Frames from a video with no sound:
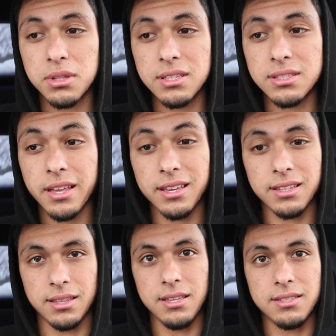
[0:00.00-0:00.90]
to things
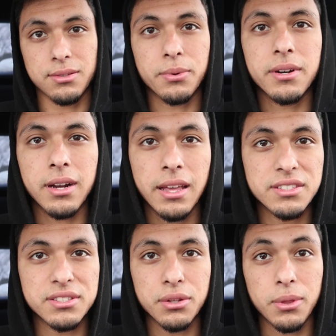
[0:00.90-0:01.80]
like this where I
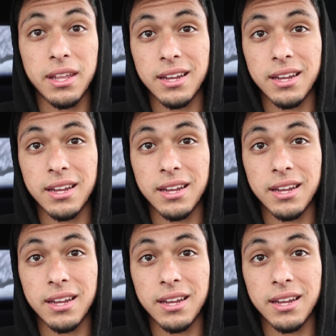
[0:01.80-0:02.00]
just know that